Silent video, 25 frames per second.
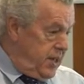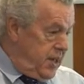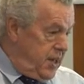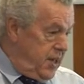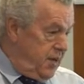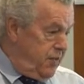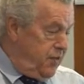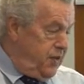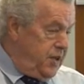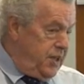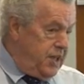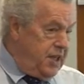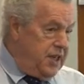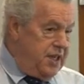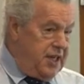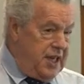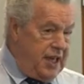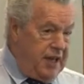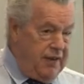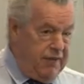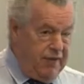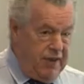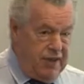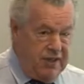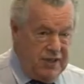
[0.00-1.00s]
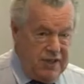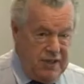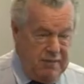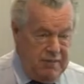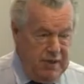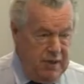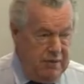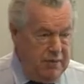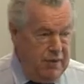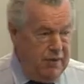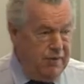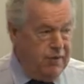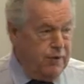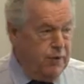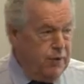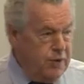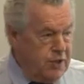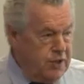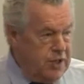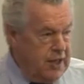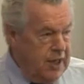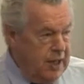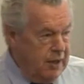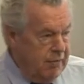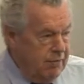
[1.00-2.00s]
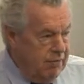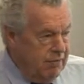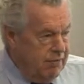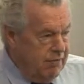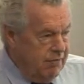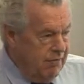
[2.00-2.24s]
If we didn't have histamine, we fall asleep.